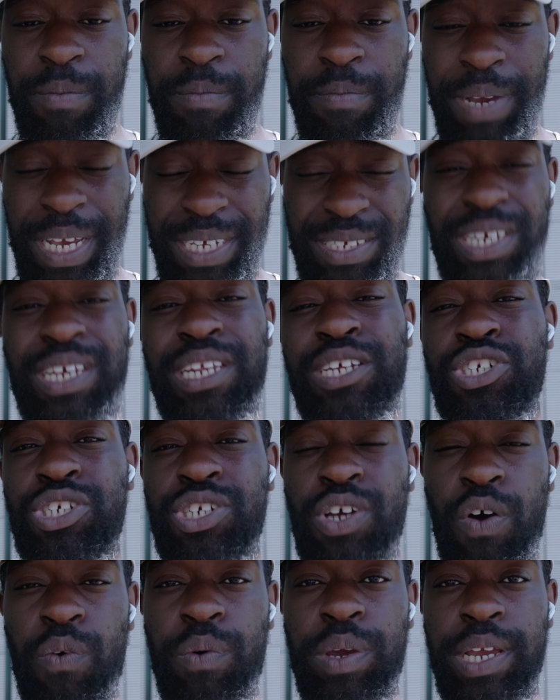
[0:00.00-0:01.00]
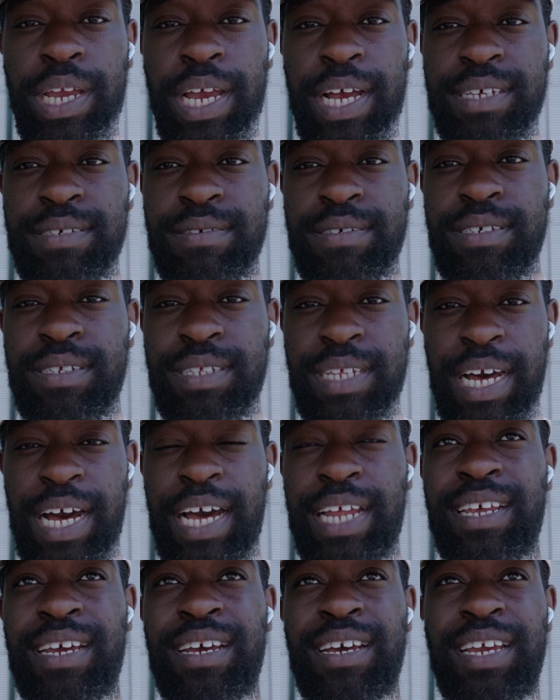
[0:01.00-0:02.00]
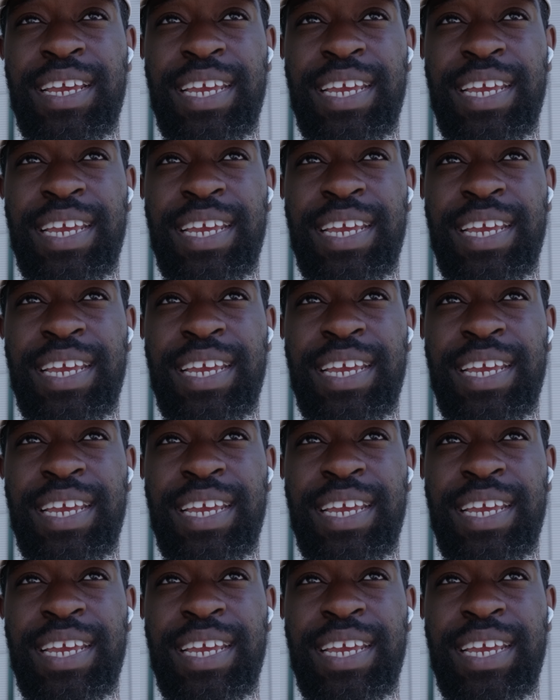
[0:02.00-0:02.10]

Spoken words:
basically showing us that